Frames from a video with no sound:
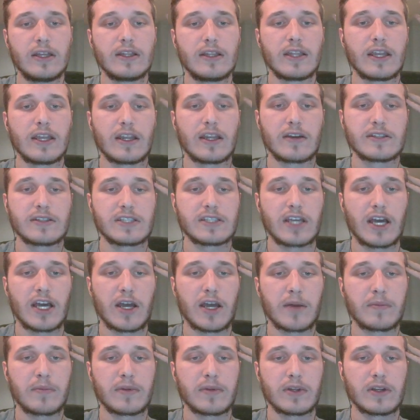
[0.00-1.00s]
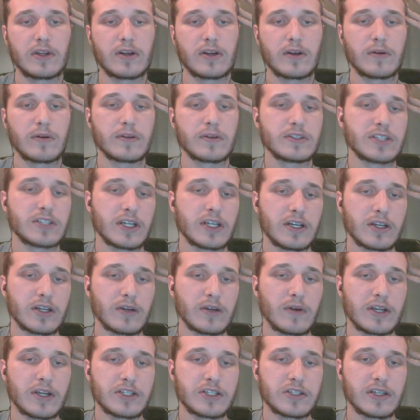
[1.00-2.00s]
Then it goes up. You're starting to
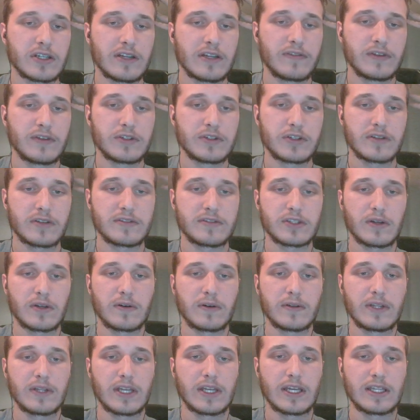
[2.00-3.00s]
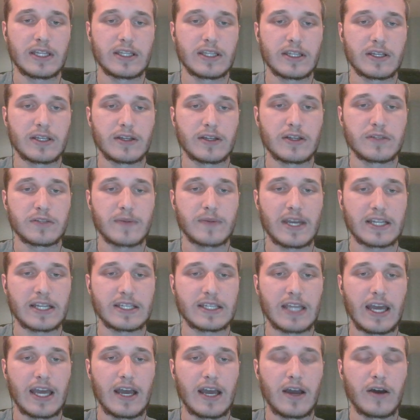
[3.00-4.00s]
question if you should have sold it. It goes back
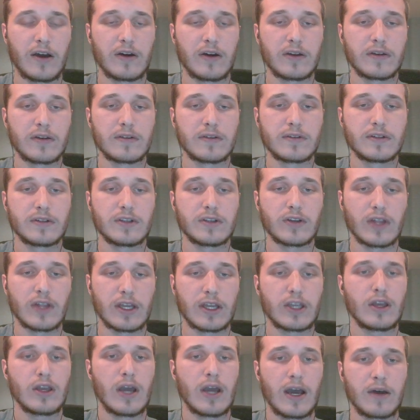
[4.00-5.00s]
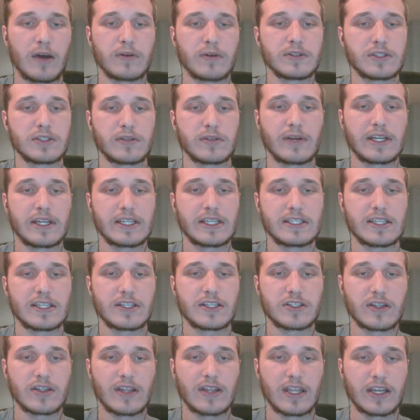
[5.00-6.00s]
down. You're like, yeah, it was the right
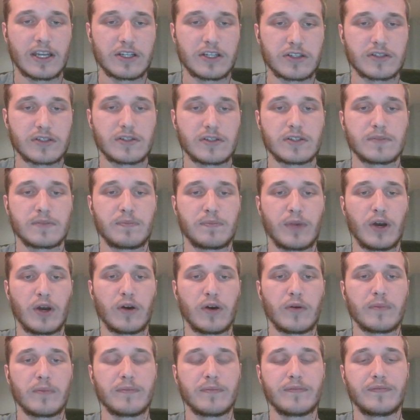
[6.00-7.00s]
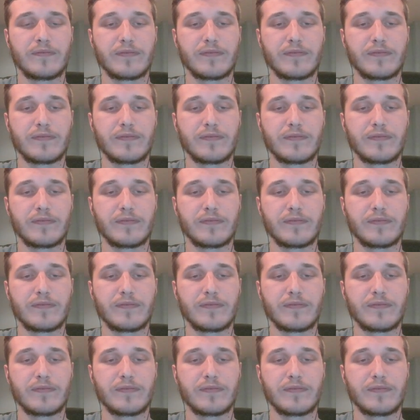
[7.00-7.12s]
decision. And then it just goes boom.